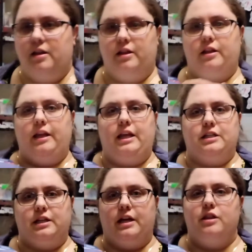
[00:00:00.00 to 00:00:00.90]
and they
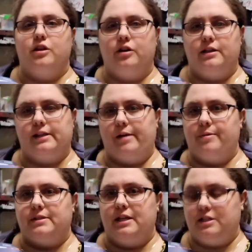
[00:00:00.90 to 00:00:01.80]
each get their
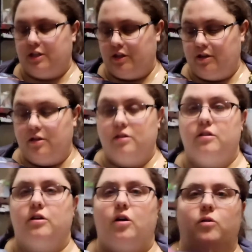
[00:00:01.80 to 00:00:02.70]
assignments into
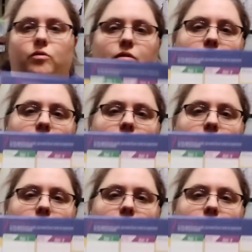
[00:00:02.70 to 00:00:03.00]
their own